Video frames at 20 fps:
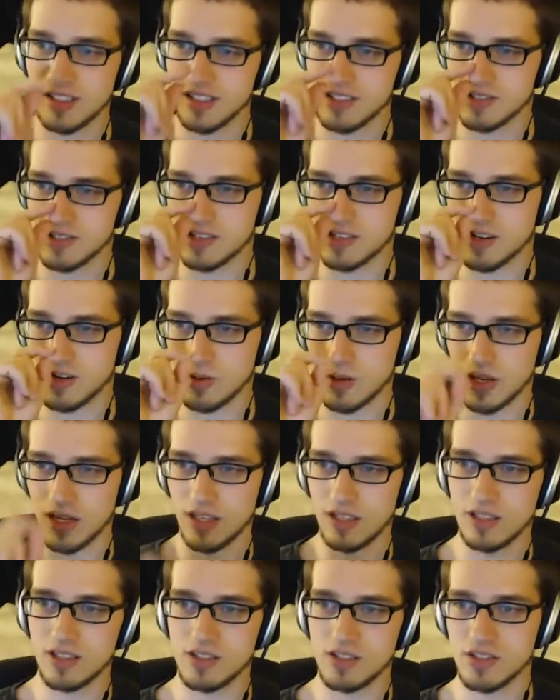So
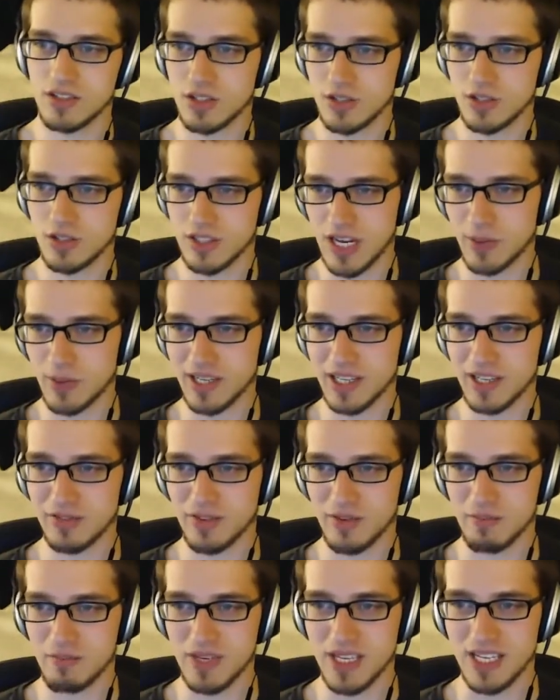so today we're going to
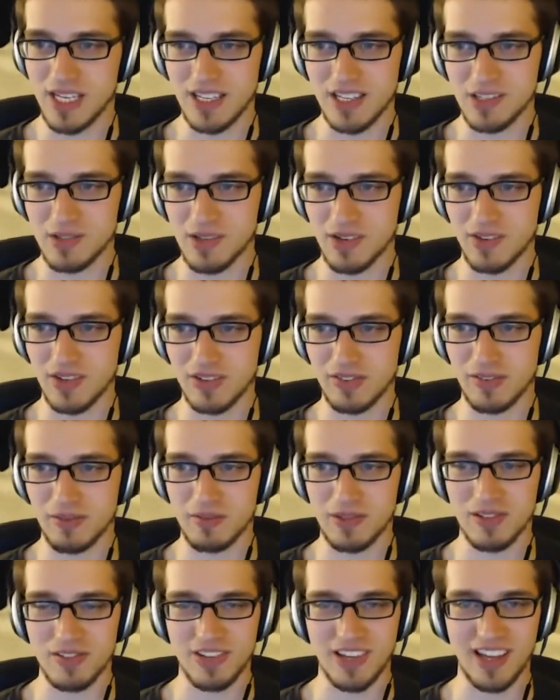hear from me, because we haven't heard from
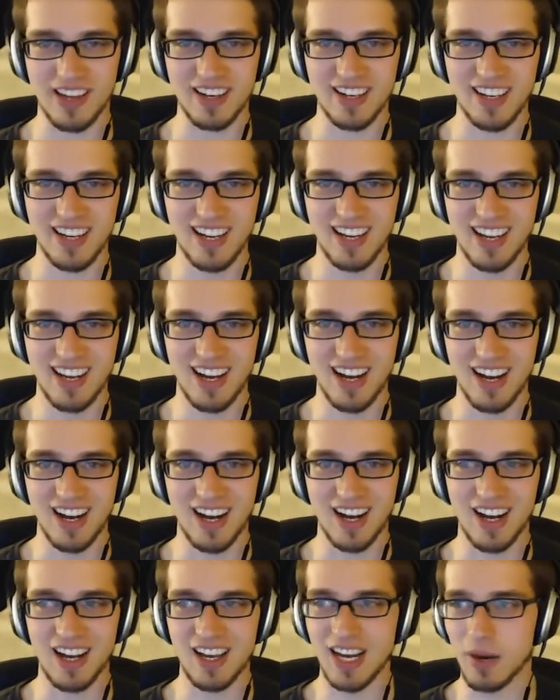you yet.
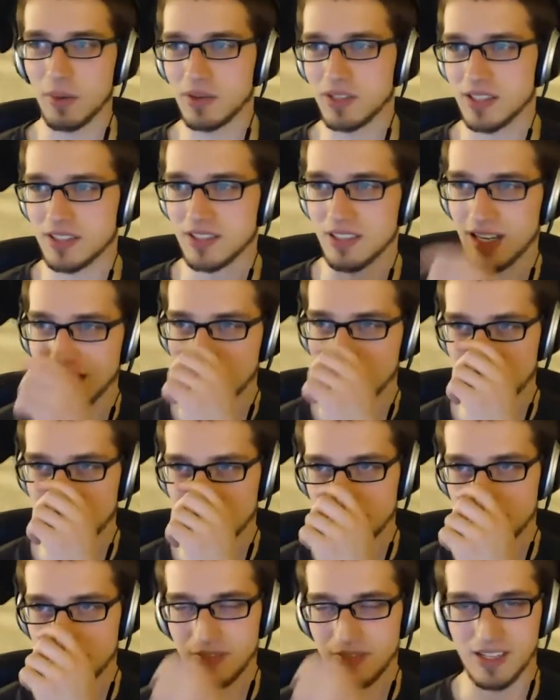And I wanted to talk a
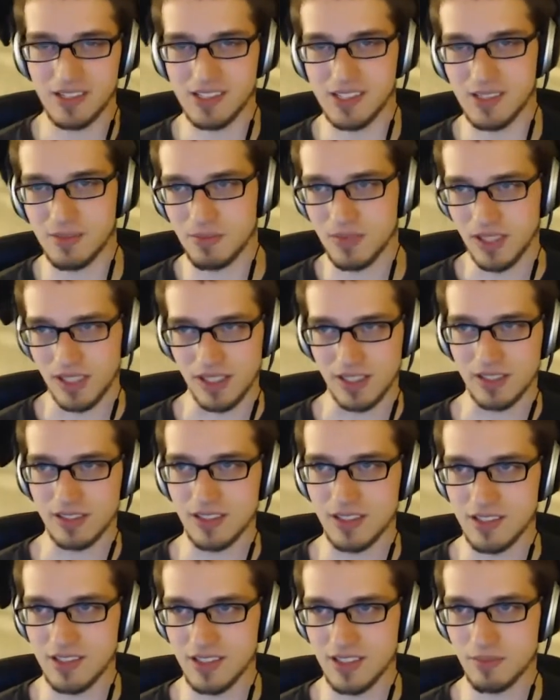little bit about something
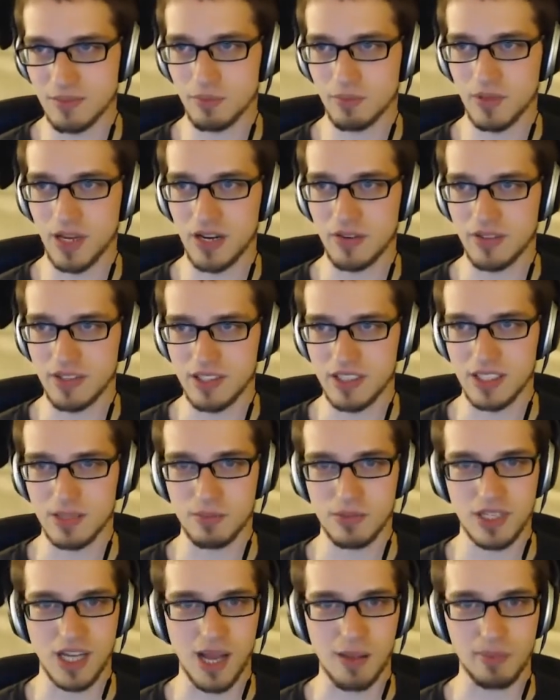that's kind of a
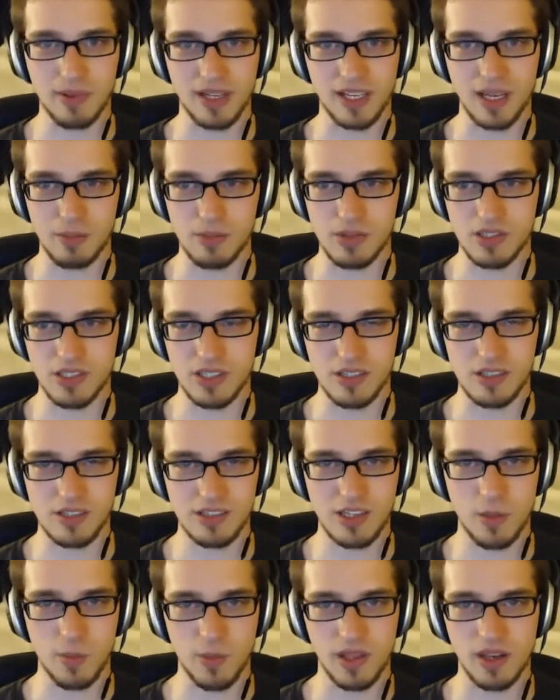deep topic. I'm just going to
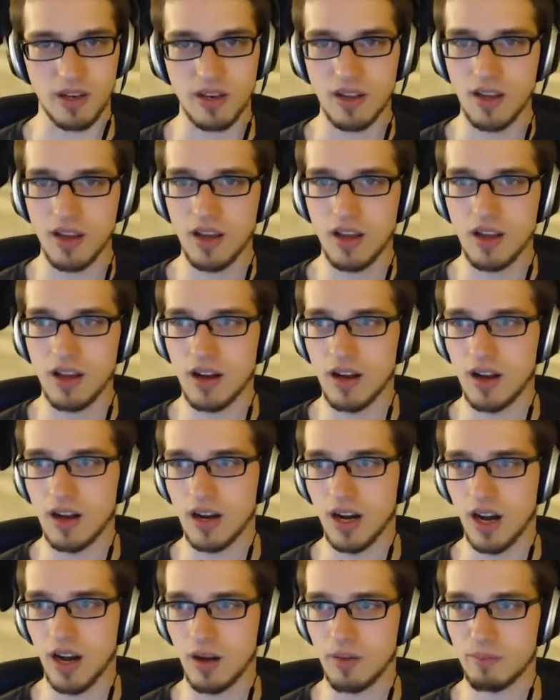skim it.
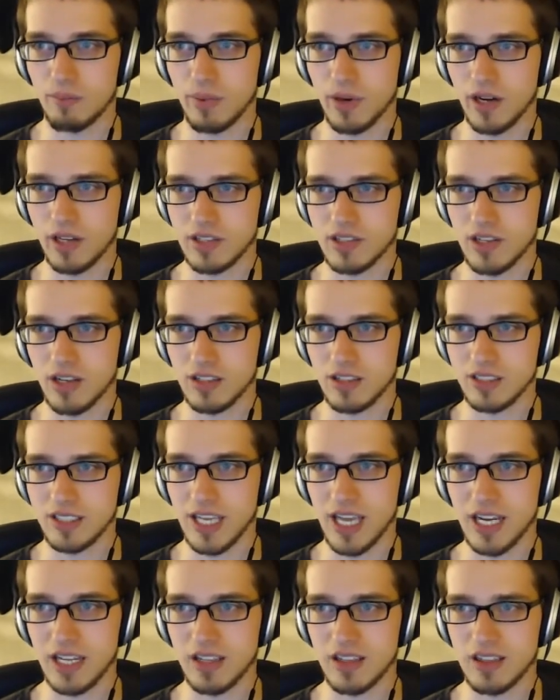But it's called
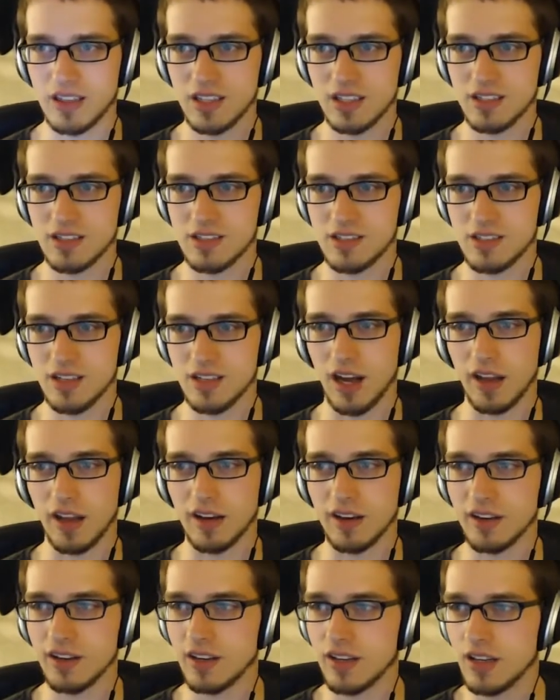Getting Things
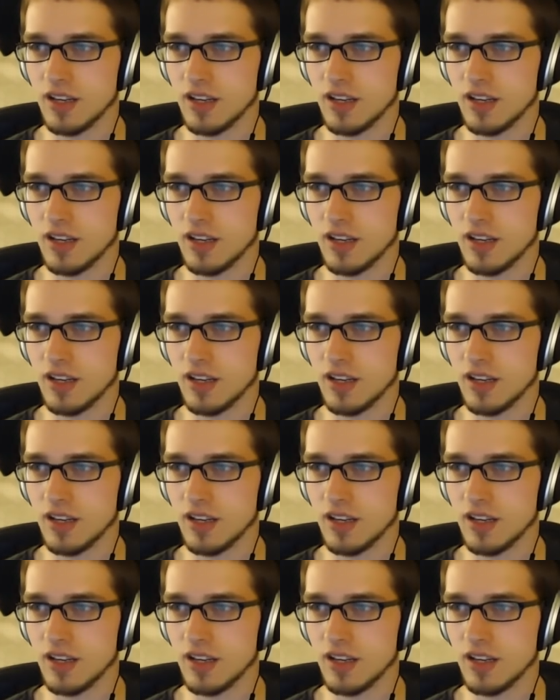Done,